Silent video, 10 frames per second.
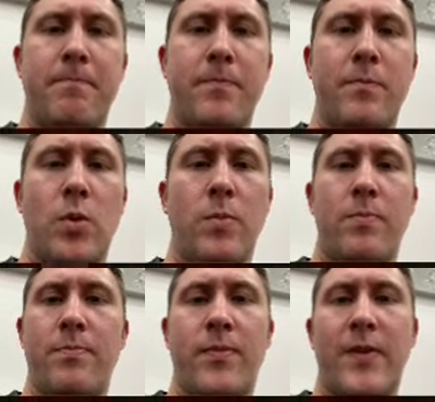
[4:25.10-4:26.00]
But
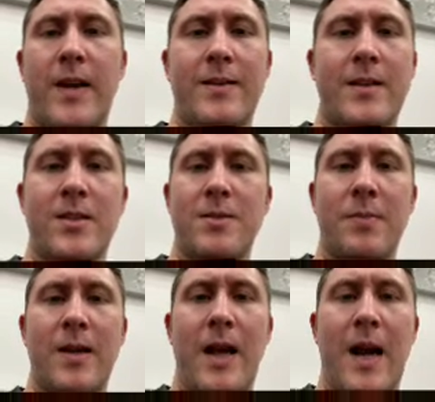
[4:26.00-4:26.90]
Fernandes has
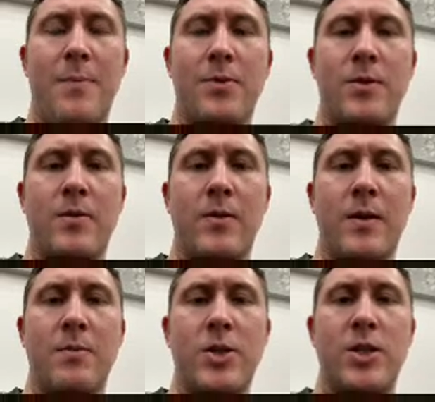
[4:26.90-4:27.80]
been absolutely a
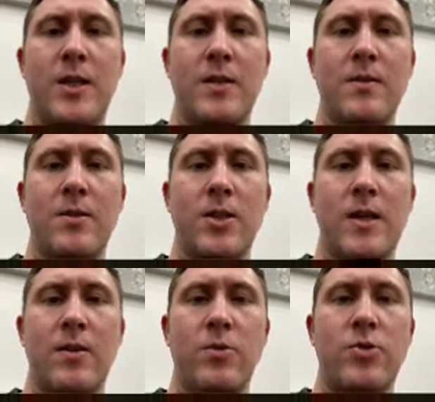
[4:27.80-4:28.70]
machine,
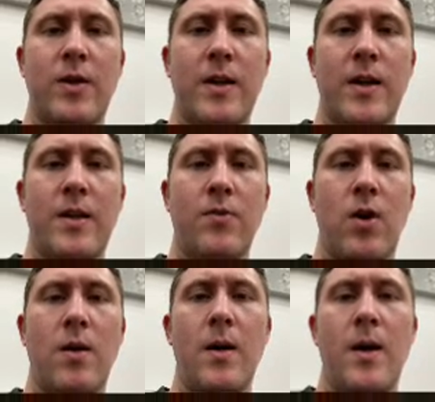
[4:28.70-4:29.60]
shadow striker. You've
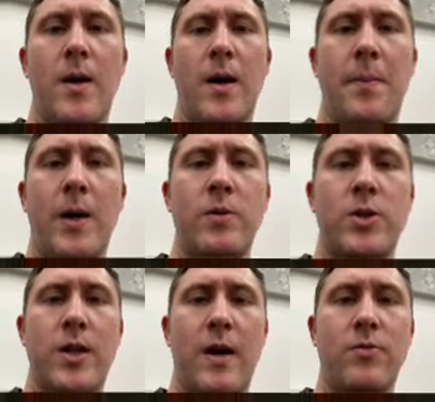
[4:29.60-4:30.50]
got a
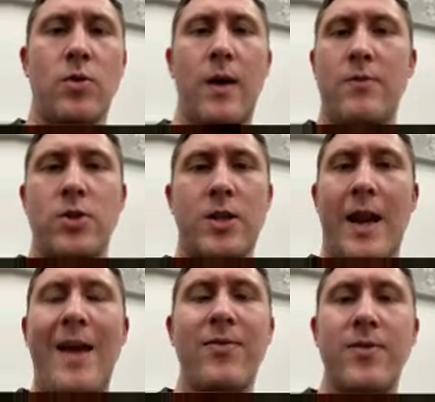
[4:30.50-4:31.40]
poacher. I've just
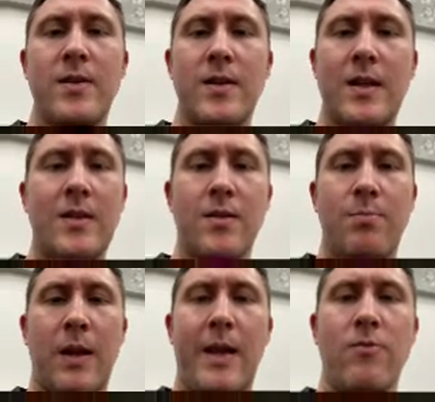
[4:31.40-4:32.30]
left the
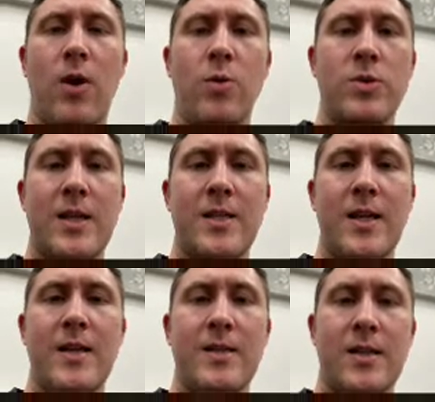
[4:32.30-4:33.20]
player roles as it
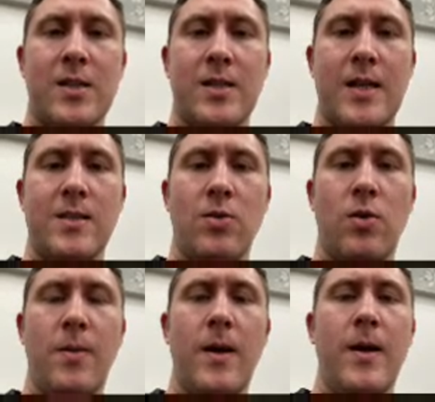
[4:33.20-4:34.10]
is, as I set it
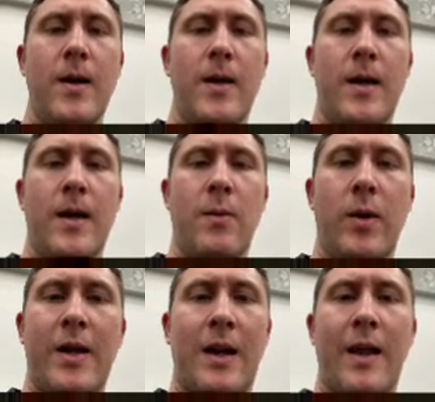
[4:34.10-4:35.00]
up. When
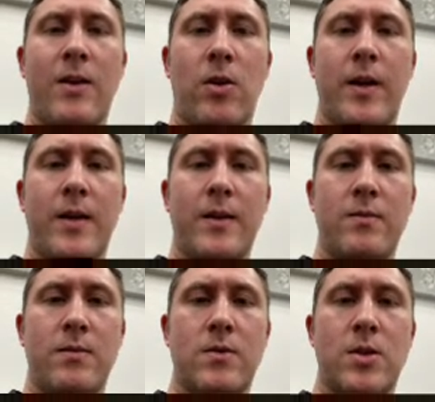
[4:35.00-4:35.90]
I clicked on it, I
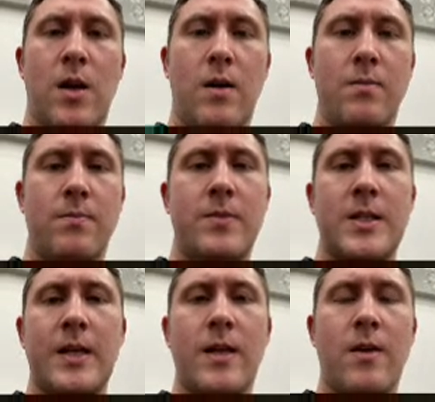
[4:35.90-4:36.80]
didn't start
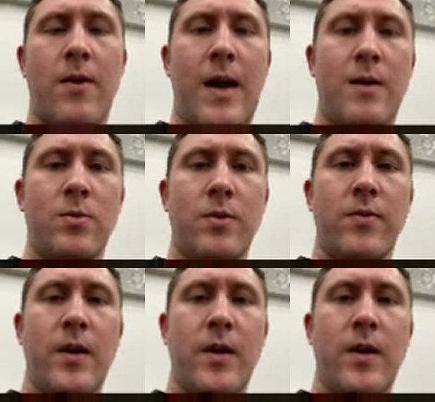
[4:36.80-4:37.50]
tinkering around with,